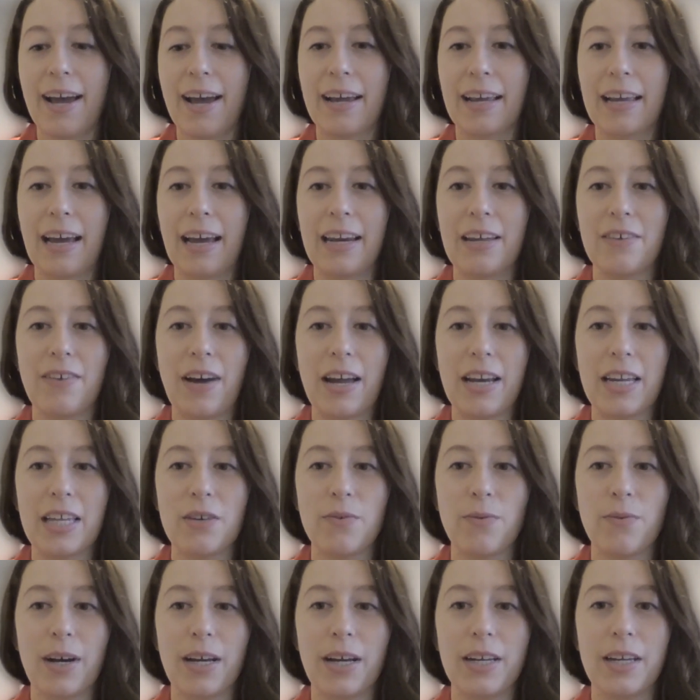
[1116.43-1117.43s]
Again, if
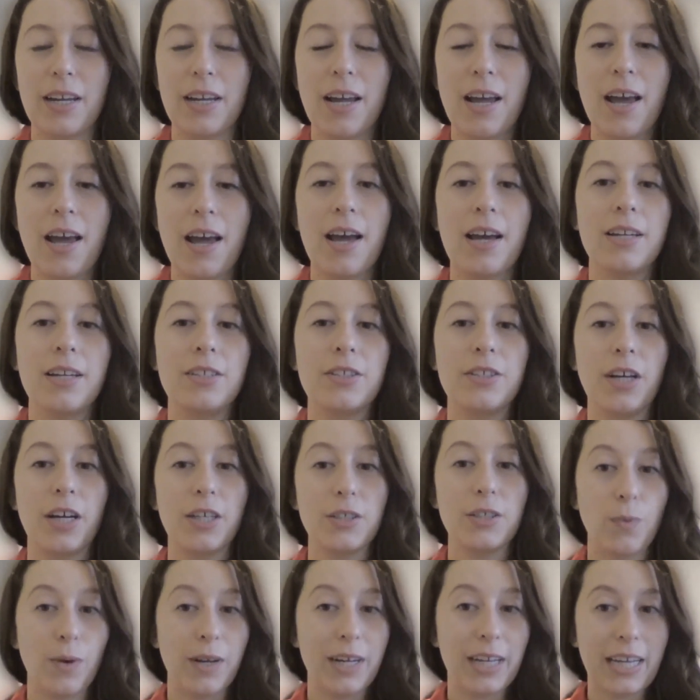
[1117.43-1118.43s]
anyone
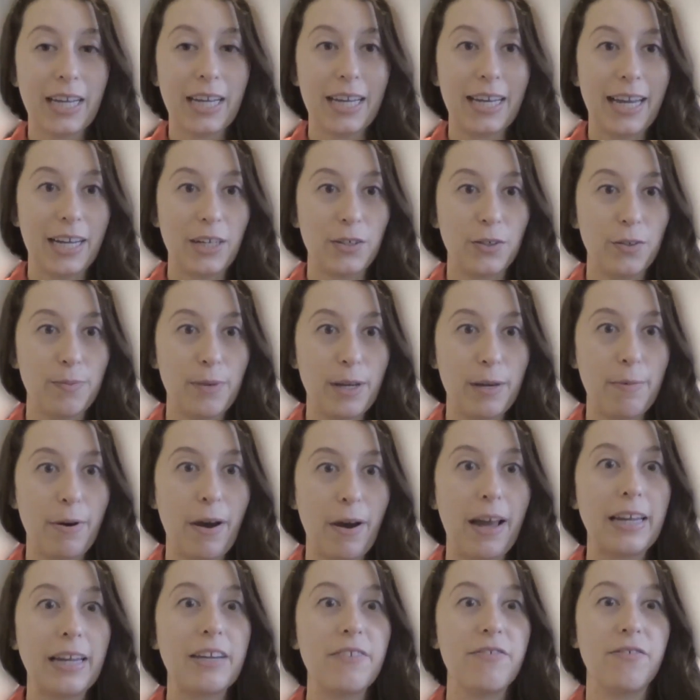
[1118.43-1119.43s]
does want to connect with me about
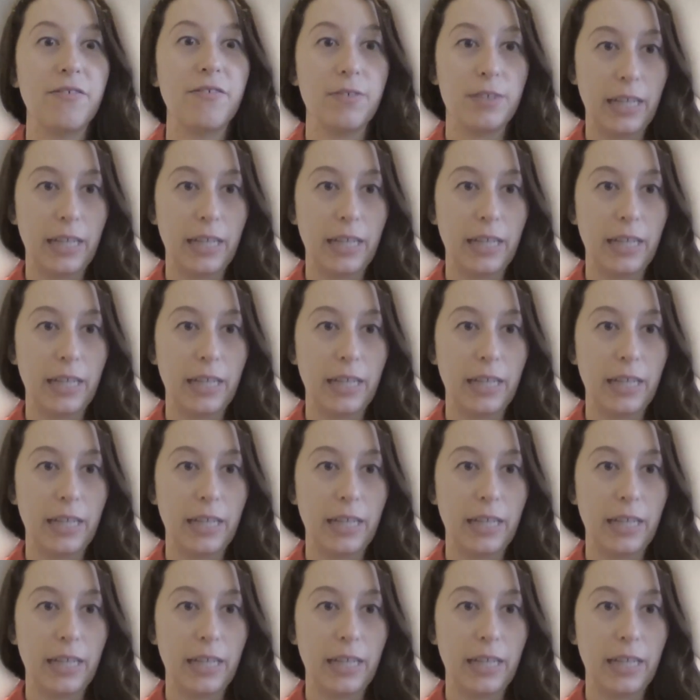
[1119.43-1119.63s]
any